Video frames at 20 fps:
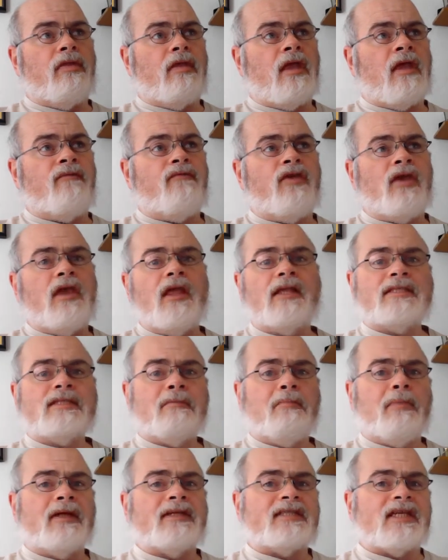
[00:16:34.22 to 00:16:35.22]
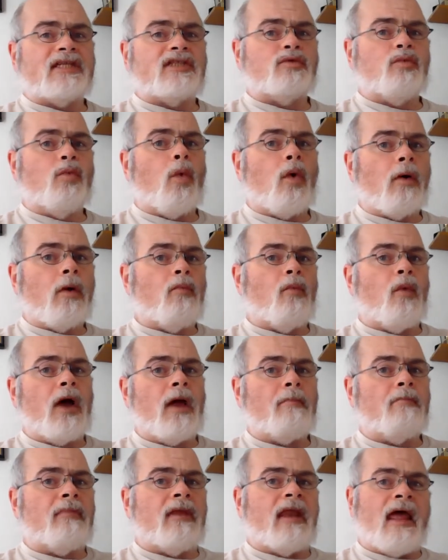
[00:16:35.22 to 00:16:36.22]
if you can get someplace that's warm,
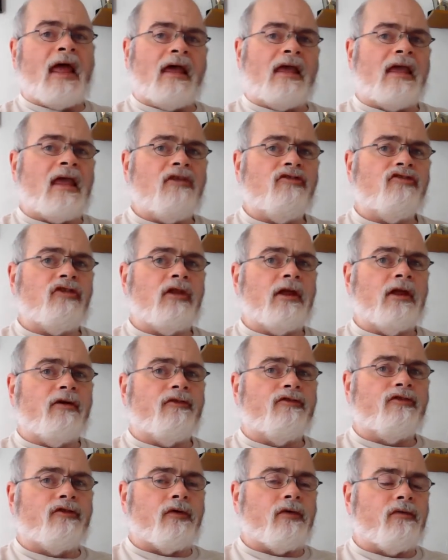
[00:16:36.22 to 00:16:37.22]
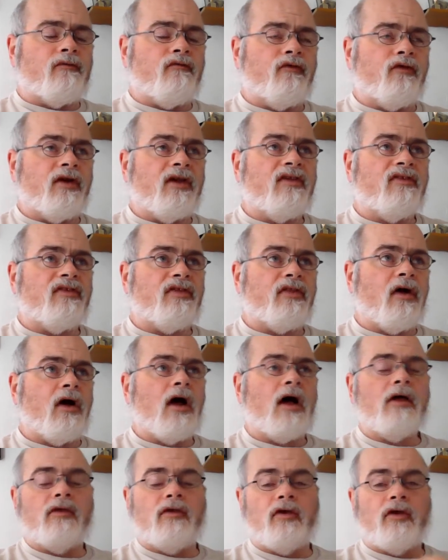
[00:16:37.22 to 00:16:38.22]
wet, but occasionally goes through freeze
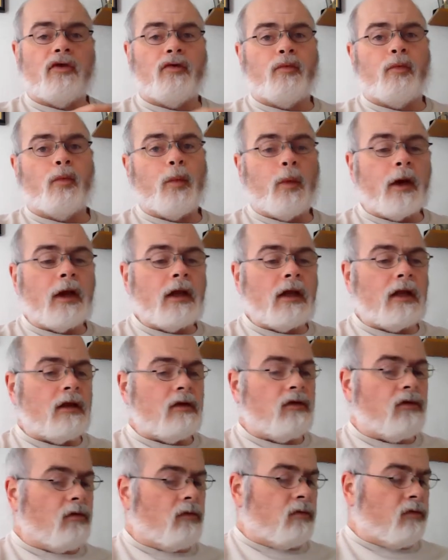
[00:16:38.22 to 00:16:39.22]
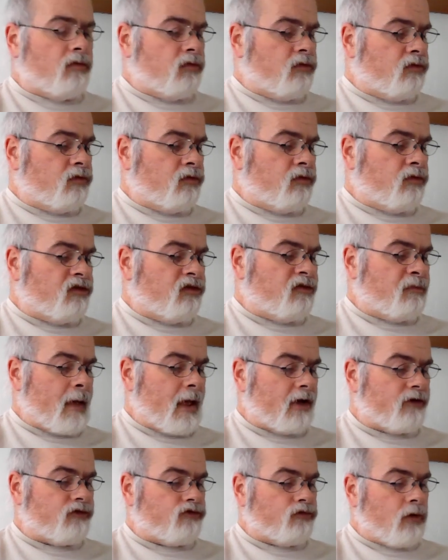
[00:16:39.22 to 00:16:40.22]
thaw, you can really
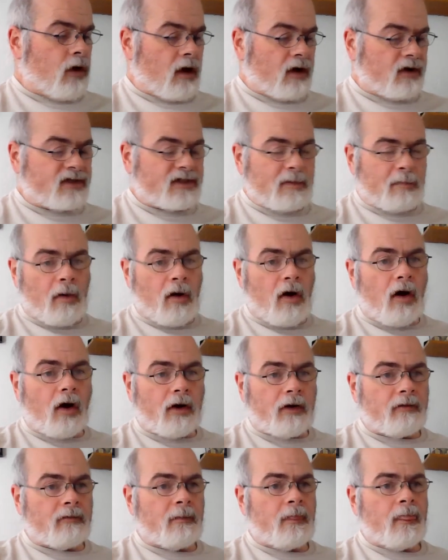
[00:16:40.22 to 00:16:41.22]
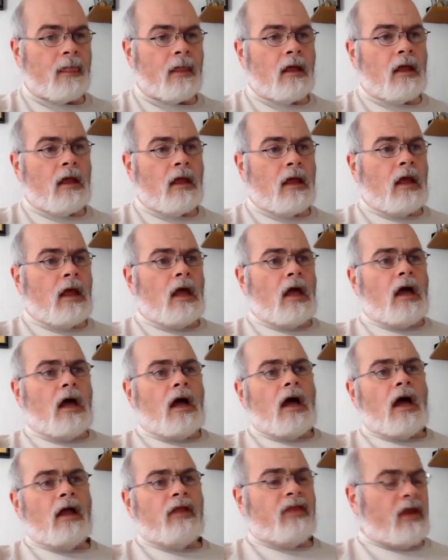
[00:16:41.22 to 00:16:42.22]
smash rocks apart.
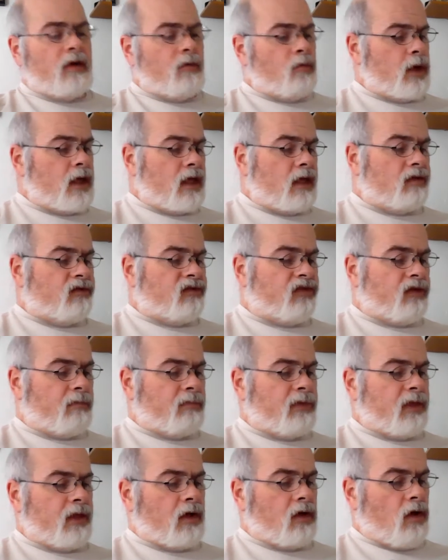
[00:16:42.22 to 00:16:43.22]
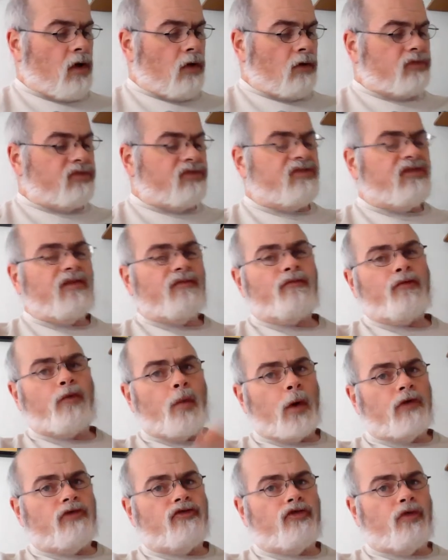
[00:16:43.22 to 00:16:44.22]
And then we get something called
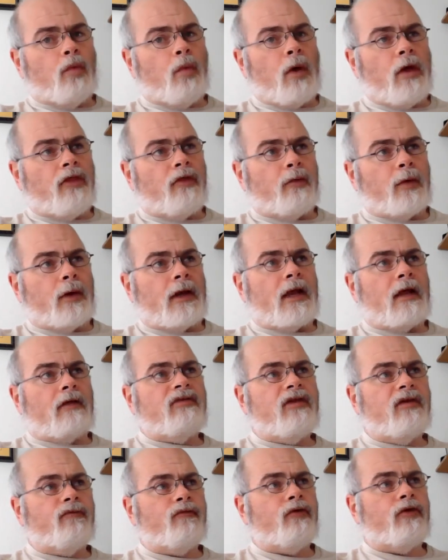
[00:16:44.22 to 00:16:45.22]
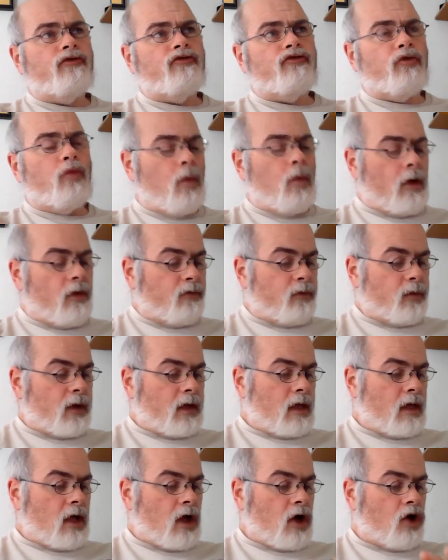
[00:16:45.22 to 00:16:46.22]
differential weathering. Now, differential
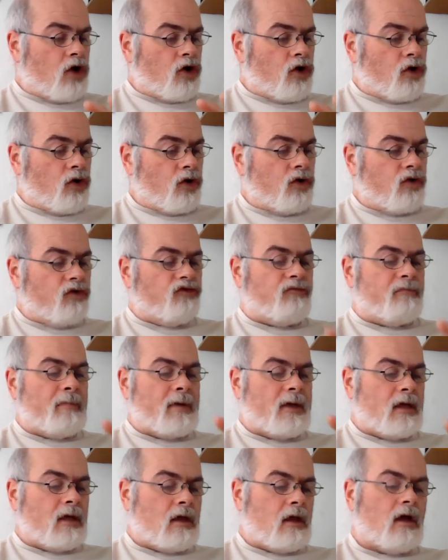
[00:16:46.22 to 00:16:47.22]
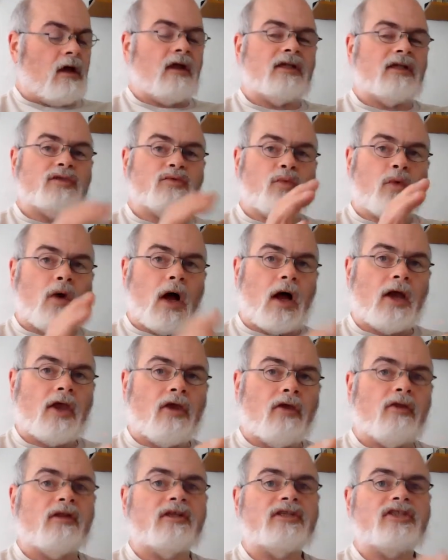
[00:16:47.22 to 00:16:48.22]
weathering occurs because rock
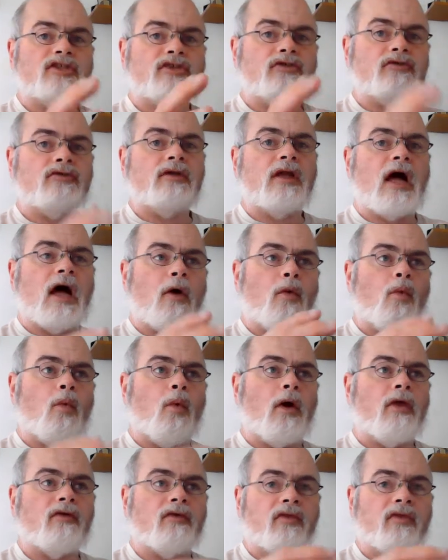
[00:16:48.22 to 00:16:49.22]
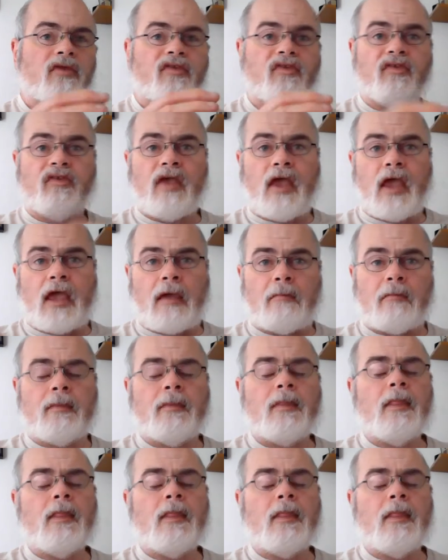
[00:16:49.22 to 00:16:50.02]
units do not weather the same.